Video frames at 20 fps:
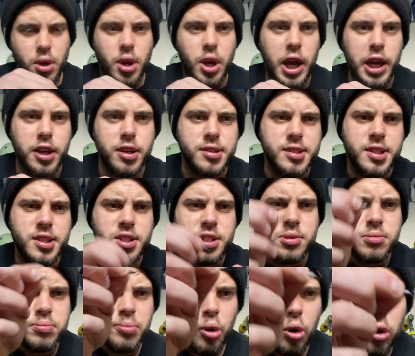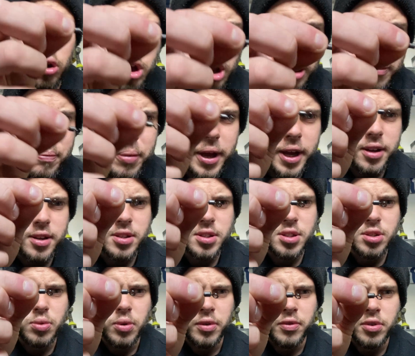I use these small compact
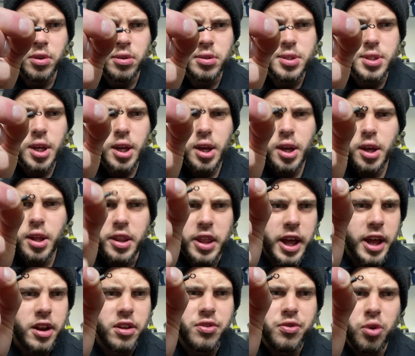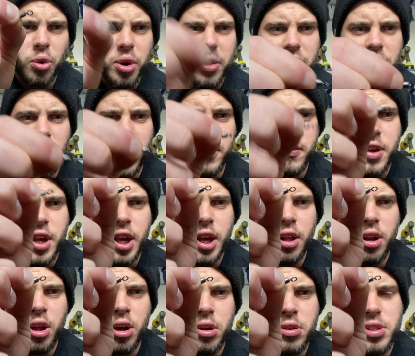swivels. That is 45
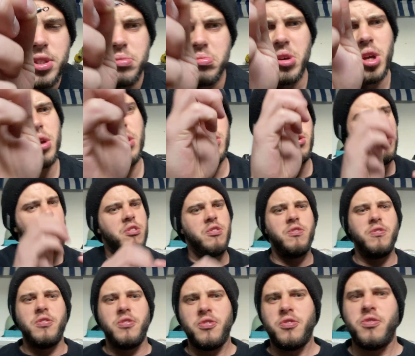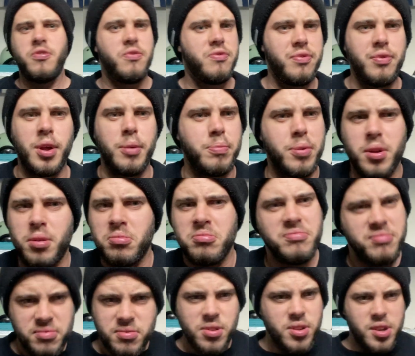kilos.
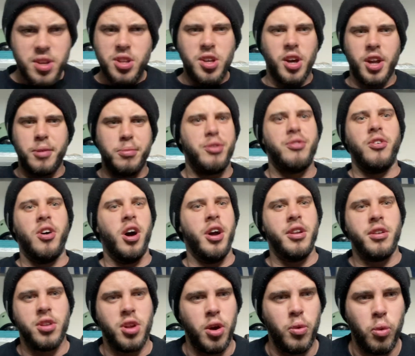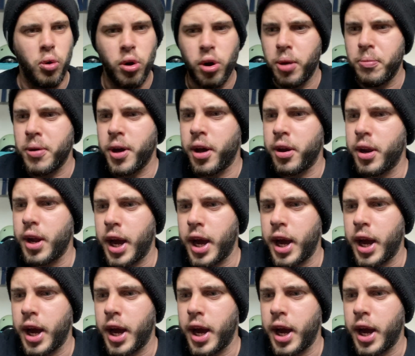Flipping, you're gonna be fine. Don't worry about it.